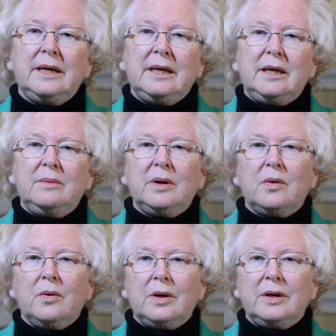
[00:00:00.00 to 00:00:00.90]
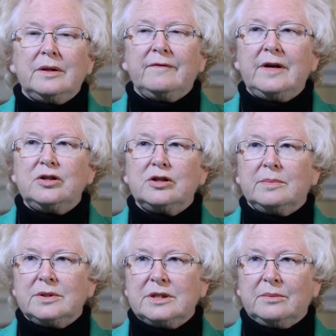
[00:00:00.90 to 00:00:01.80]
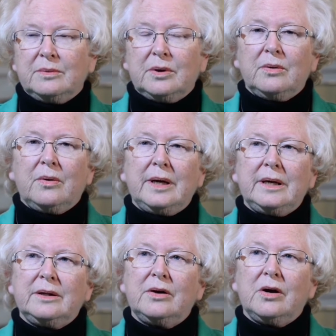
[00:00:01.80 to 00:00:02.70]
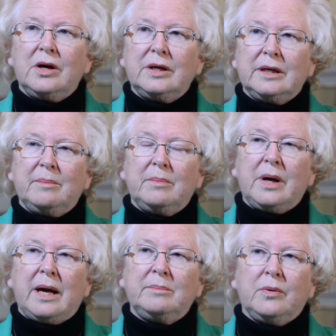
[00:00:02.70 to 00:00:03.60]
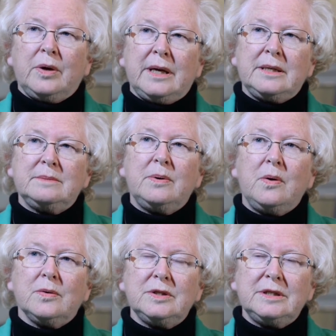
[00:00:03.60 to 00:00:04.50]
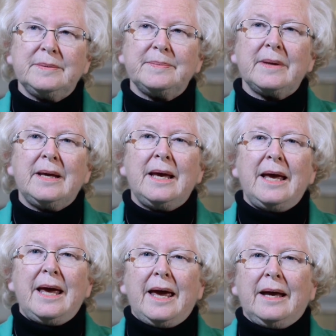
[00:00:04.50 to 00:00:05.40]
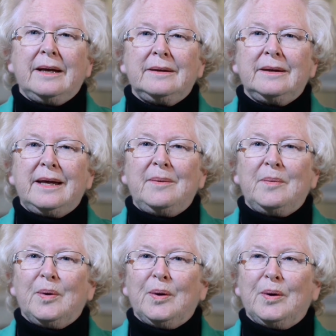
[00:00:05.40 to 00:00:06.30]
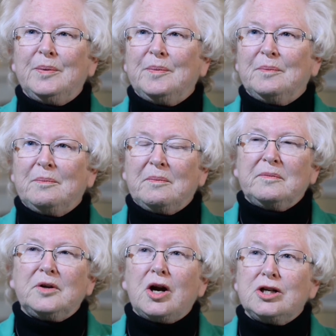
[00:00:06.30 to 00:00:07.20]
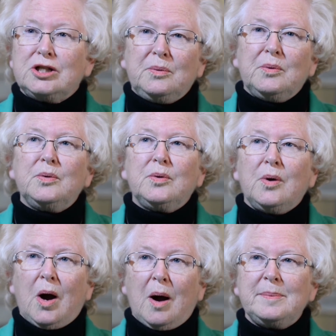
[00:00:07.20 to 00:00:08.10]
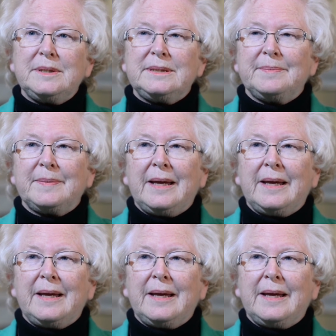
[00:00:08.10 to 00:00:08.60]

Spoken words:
he recorded the vegetables that were growing in the garden at Boyer's post, and they were largely root crops.